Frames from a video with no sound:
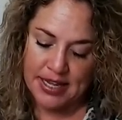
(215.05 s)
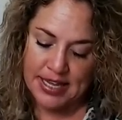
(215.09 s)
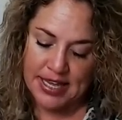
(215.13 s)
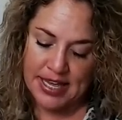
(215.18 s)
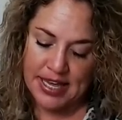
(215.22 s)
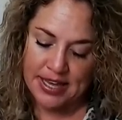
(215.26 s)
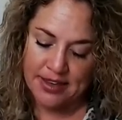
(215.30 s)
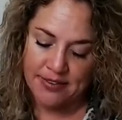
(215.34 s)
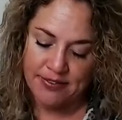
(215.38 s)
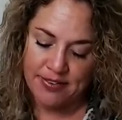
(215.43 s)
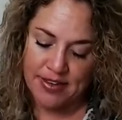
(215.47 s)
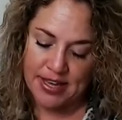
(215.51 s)

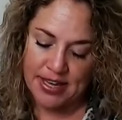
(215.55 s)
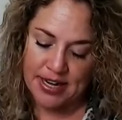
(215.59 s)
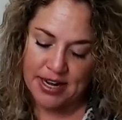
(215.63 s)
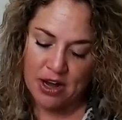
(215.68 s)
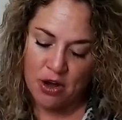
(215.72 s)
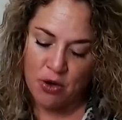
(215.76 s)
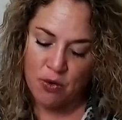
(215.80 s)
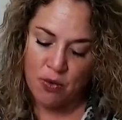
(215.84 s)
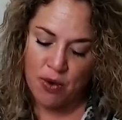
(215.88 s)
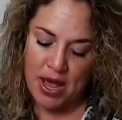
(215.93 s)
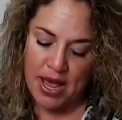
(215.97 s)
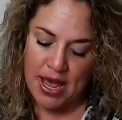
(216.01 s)
Give it
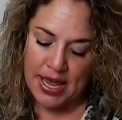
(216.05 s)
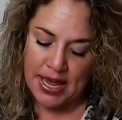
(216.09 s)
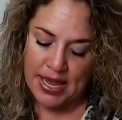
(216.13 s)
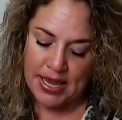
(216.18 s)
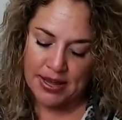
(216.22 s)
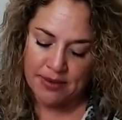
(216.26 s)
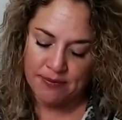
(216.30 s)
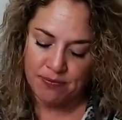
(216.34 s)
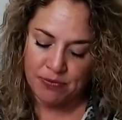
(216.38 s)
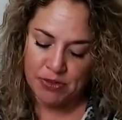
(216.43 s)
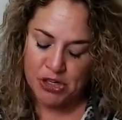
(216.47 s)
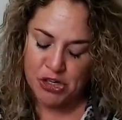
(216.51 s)

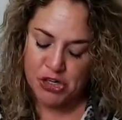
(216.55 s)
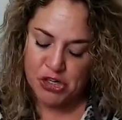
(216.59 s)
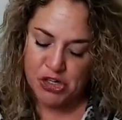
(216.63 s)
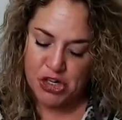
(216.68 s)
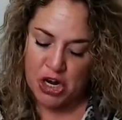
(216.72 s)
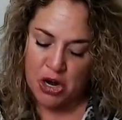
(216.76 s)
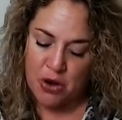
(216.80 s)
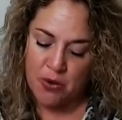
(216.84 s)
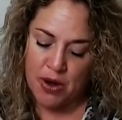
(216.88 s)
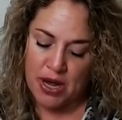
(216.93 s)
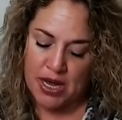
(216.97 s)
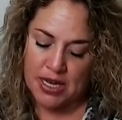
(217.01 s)
away.
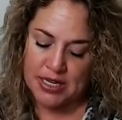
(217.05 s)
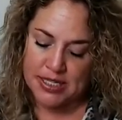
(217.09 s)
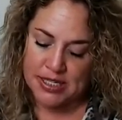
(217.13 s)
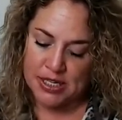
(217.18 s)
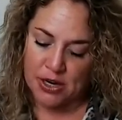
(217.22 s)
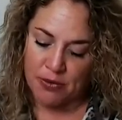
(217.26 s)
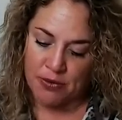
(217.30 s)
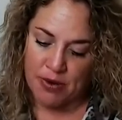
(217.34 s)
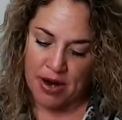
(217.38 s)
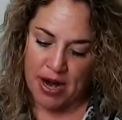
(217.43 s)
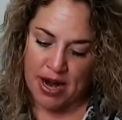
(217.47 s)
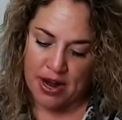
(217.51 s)
Show us
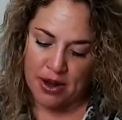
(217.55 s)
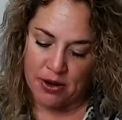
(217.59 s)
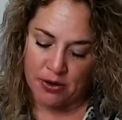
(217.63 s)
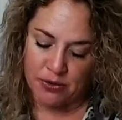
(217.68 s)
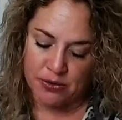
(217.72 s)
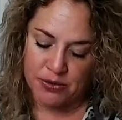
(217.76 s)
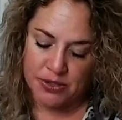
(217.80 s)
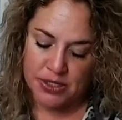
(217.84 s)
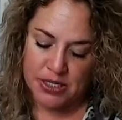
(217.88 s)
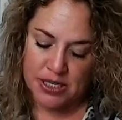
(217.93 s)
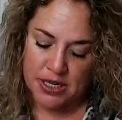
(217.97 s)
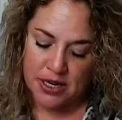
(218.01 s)

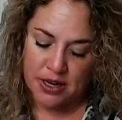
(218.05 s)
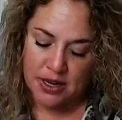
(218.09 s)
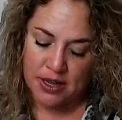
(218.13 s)
around.